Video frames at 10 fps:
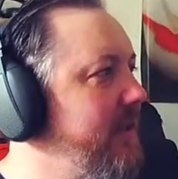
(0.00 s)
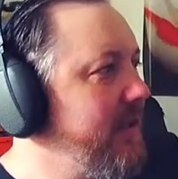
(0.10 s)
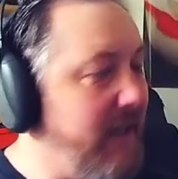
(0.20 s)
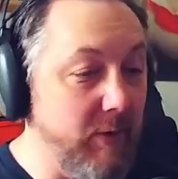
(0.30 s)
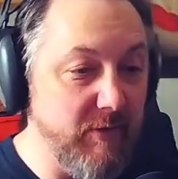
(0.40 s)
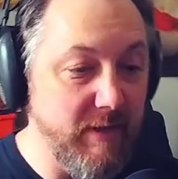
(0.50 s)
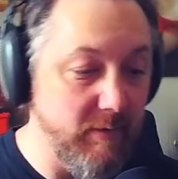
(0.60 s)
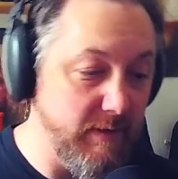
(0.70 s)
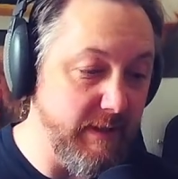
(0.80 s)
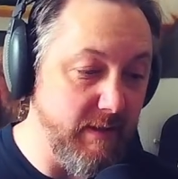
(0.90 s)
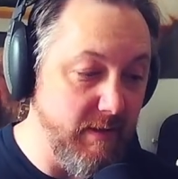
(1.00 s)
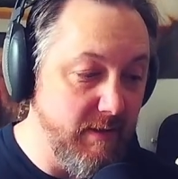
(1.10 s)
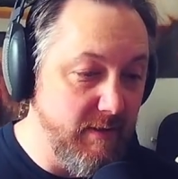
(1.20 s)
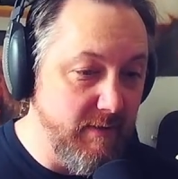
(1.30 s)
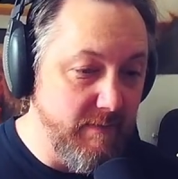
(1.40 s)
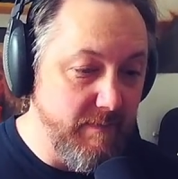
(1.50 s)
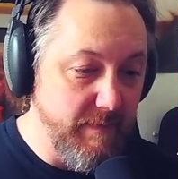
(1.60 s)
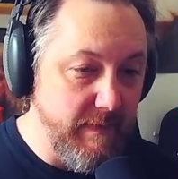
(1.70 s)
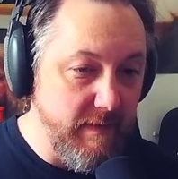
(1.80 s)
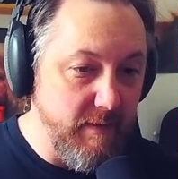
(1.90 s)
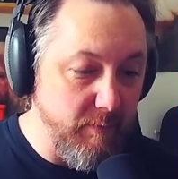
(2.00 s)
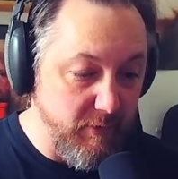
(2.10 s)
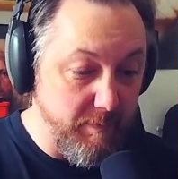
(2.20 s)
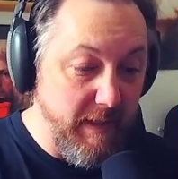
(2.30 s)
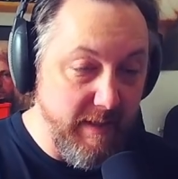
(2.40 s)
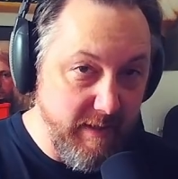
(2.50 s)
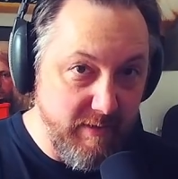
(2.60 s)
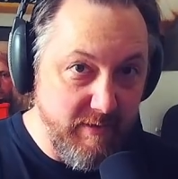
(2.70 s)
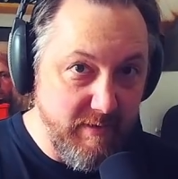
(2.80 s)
I was literally responding